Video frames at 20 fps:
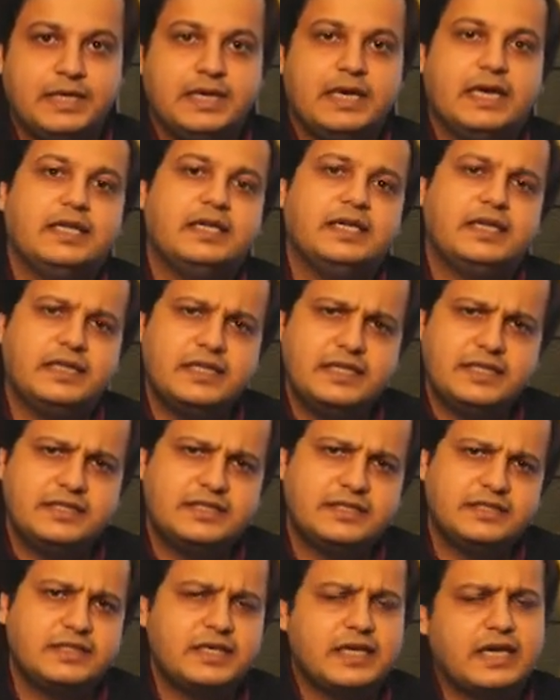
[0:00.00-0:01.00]
And
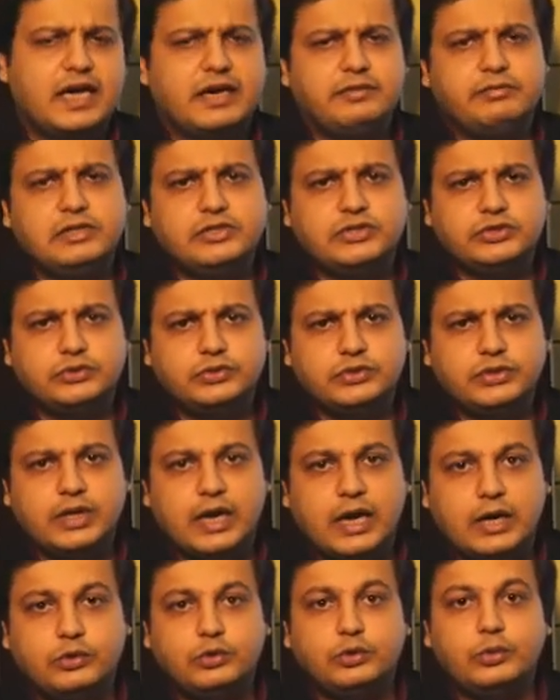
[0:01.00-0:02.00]
this I will show you
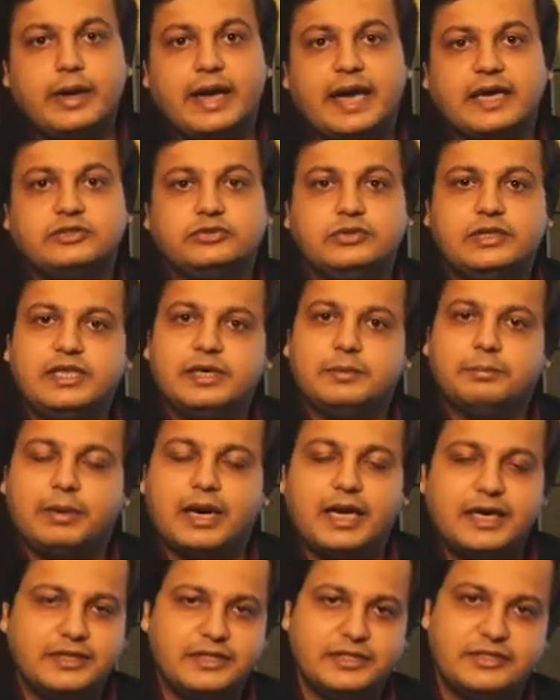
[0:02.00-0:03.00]
how to actually
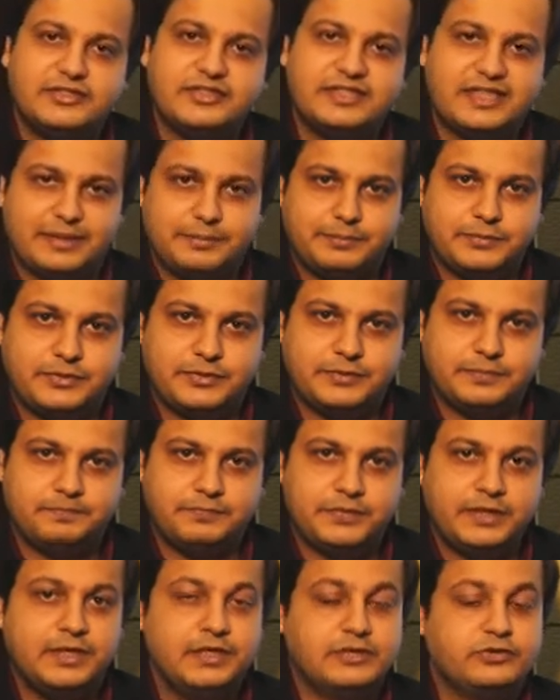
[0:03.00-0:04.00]
apply these steps.
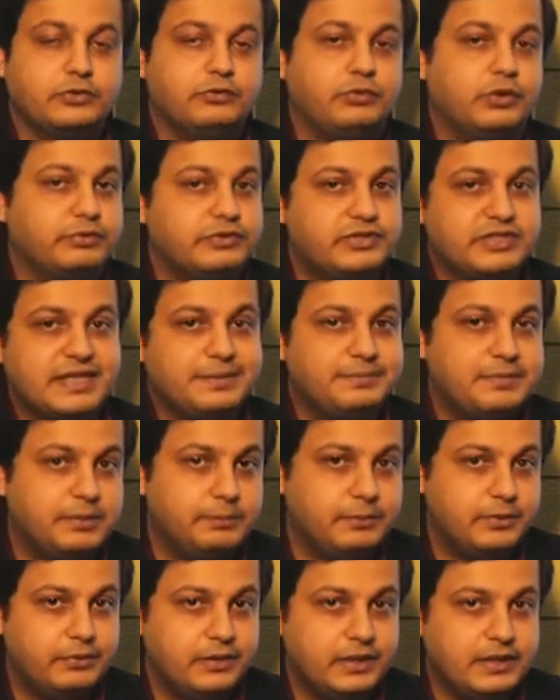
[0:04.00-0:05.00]
So what was step
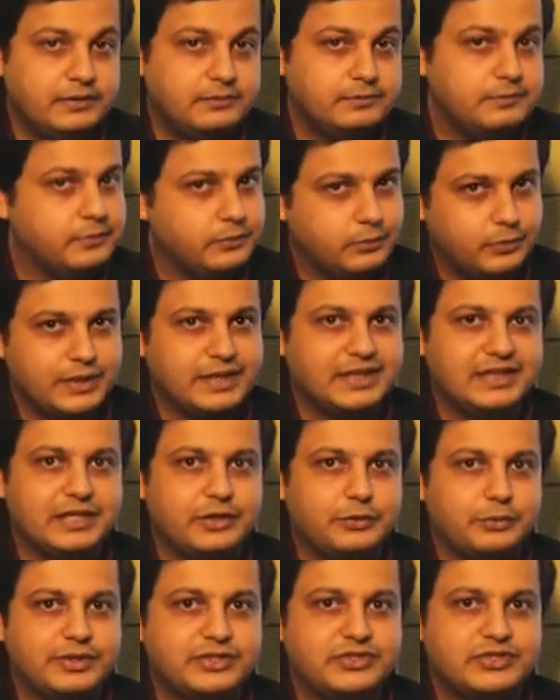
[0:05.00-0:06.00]
number 1? Read the
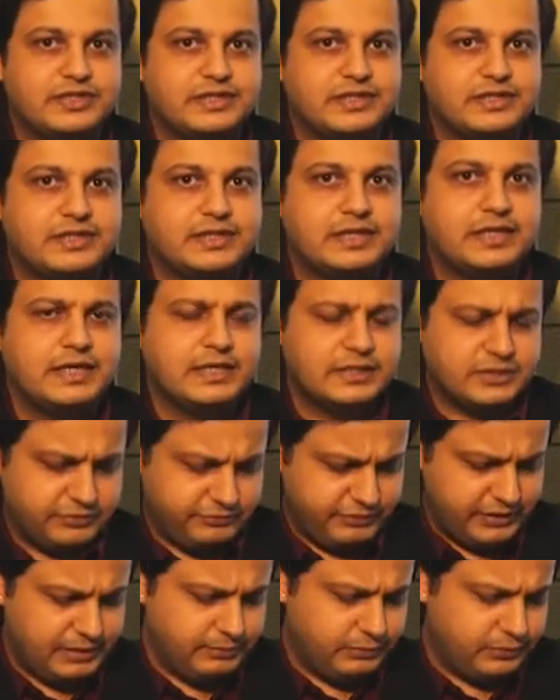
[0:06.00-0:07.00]
questions. So
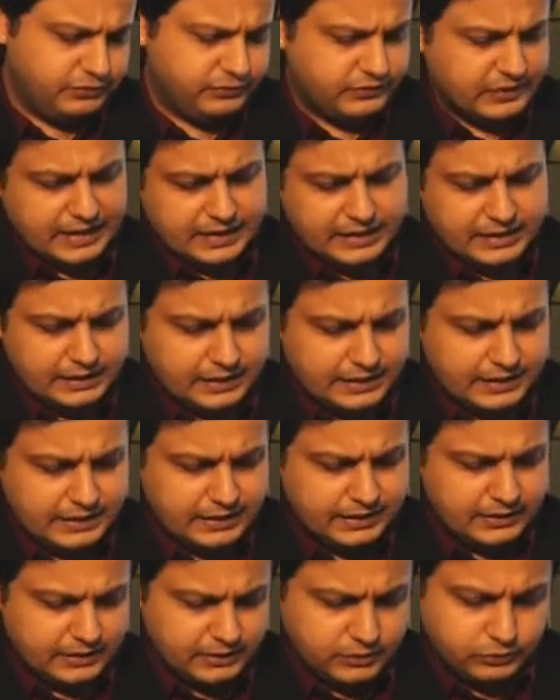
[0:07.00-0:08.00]
we'll move directly
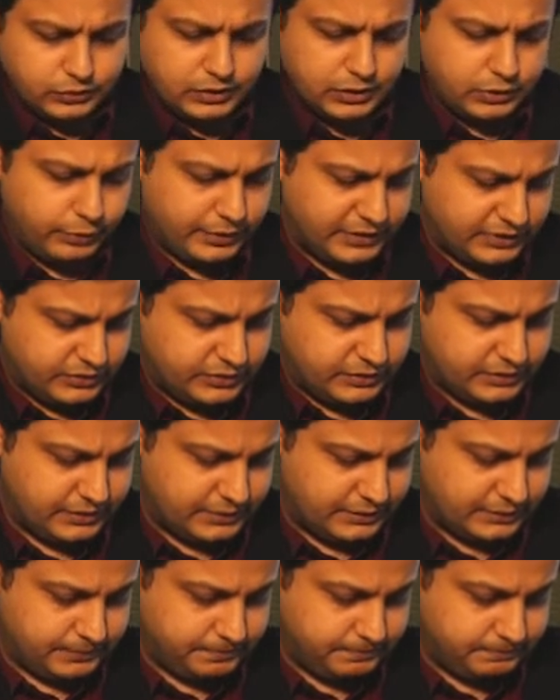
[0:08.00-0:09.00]
to the
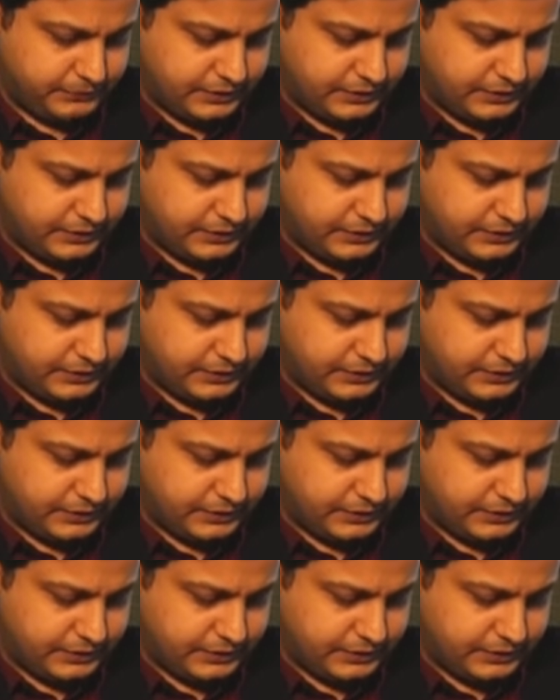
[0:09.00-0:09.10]
questions.